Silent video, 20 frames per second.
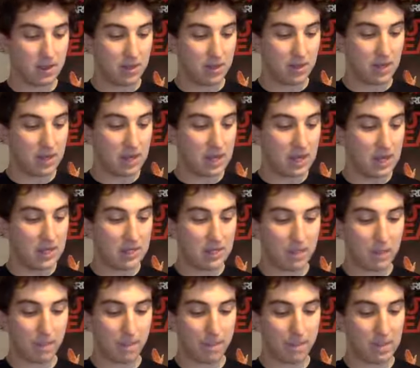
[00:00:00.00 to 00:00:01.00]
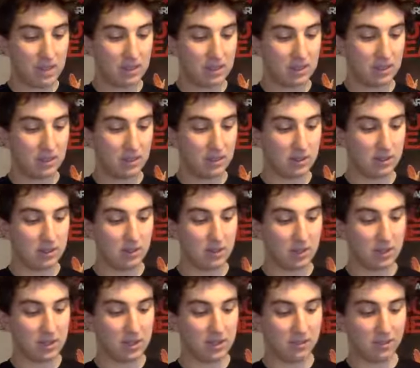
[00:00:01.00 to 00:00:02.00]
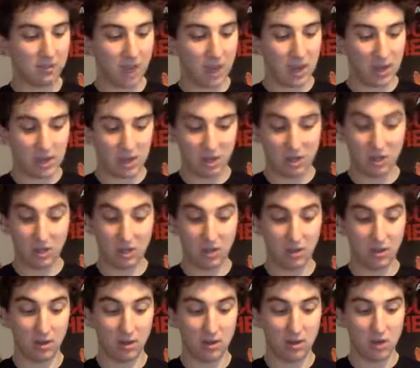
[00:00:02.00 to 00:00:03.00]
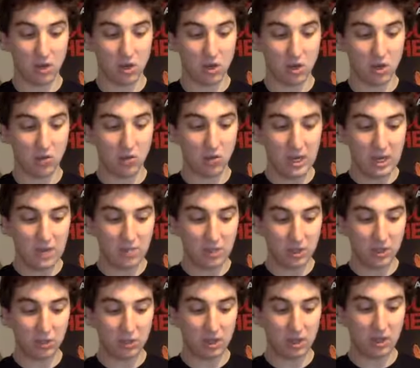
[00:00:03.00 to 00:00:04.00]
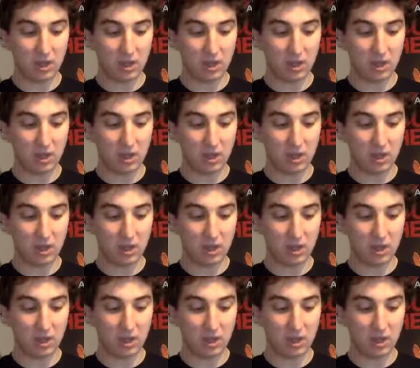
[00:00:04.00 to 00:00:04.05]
These pieces manage to find each other, rebuilding